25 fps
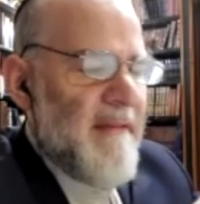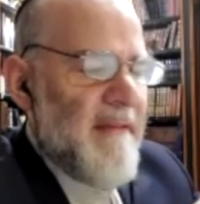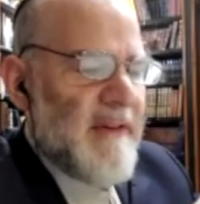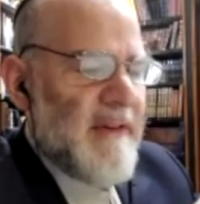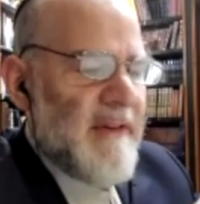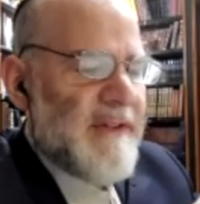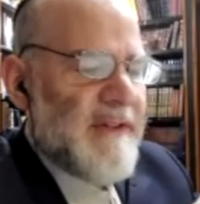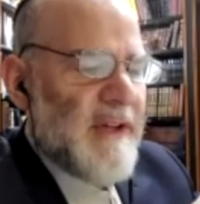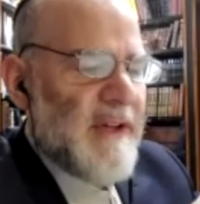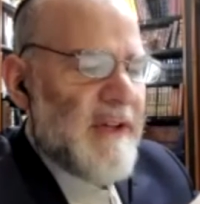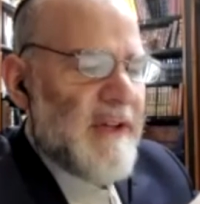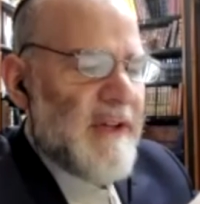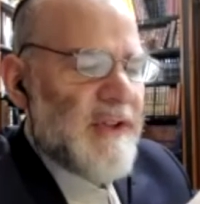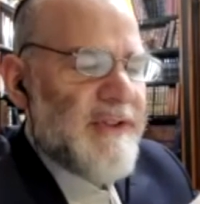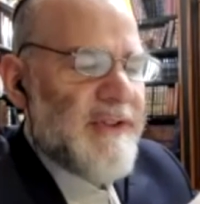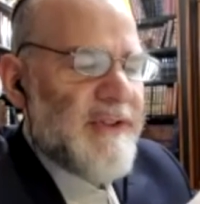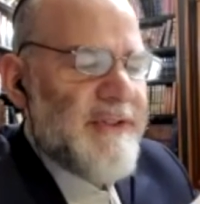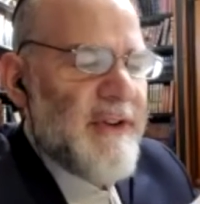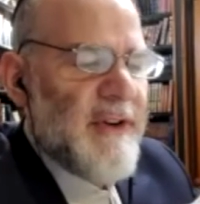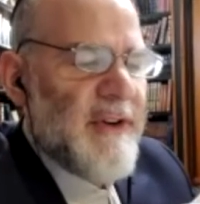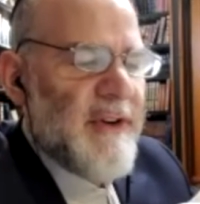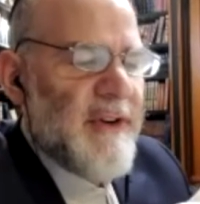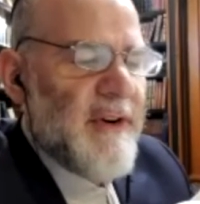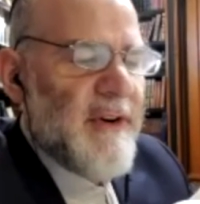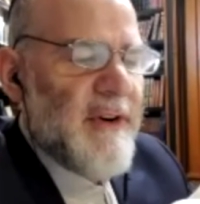Shel
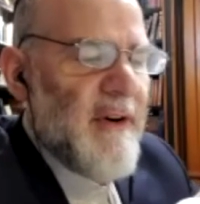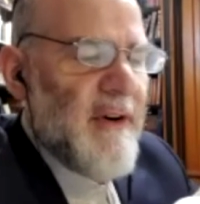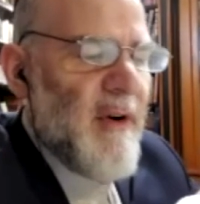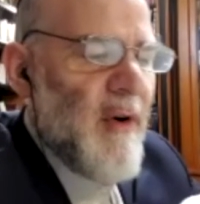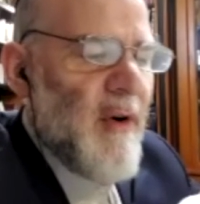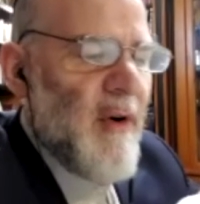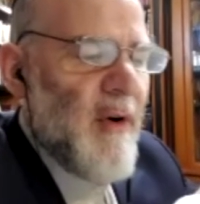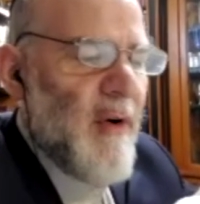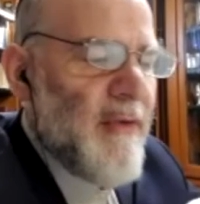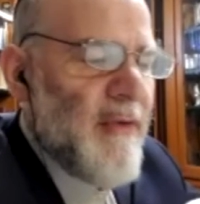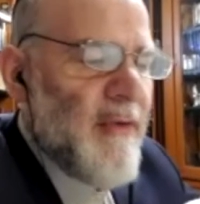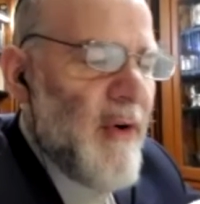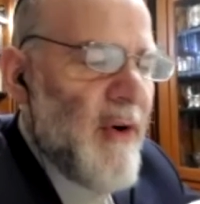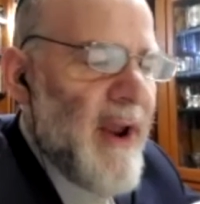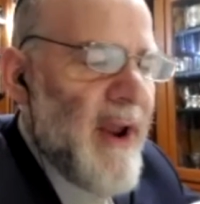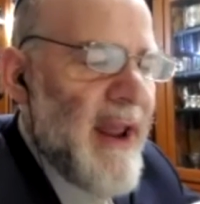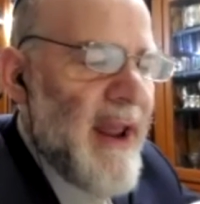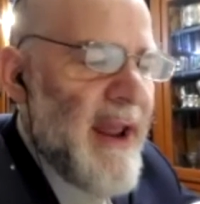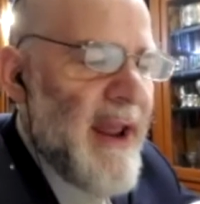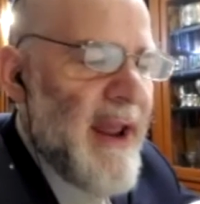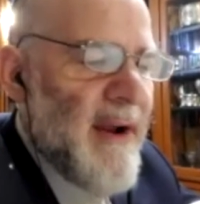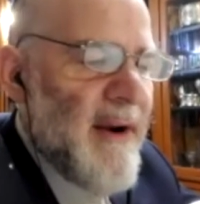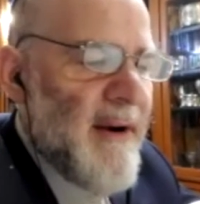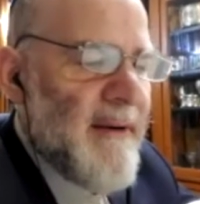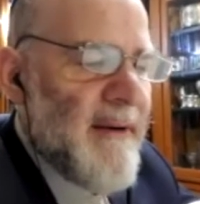sar or
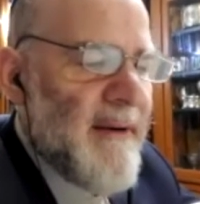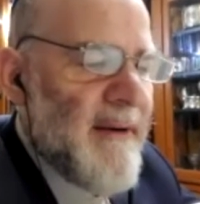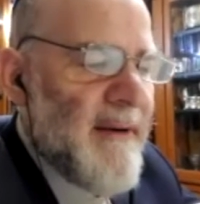hair?